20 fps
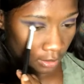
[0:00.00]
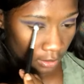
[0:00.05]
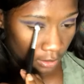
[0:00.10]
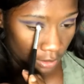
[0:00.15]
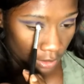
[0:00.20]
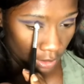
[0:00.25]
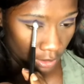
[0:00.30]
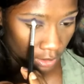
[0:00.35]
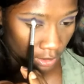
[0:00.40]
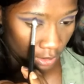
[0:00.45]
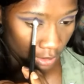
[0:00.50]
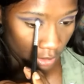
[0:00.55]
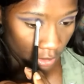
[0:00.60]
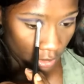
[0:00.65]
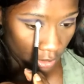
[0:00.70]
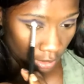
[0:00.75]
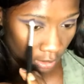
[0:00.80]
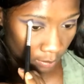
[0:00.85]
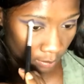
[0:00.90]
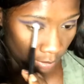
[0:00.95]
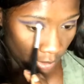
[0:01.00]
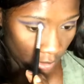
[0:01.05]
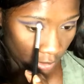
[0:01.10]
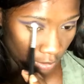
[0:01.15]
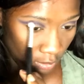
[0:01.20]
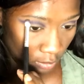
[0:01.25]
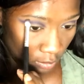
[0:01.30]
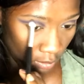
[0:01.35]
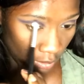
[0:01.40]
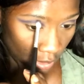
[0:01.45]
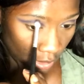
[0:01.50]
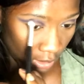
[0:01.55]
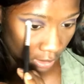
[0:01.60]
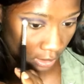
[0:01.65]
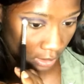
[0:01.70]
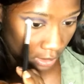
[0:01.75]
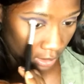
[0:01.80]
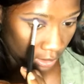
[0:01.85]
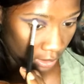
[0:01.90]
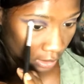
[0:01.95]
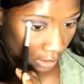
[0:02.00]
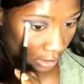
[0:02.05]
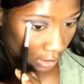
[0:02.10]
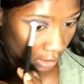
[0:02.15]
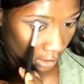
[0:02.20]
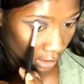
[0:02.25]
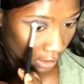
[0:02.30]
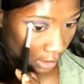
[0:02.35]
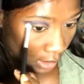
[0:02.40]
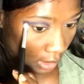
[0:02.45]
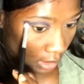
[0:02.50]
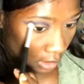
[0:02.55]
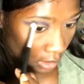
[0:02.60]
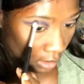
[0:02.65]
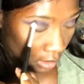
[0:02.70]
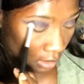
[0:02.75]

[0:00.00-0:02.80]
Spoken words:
just to make sure that it doesn't get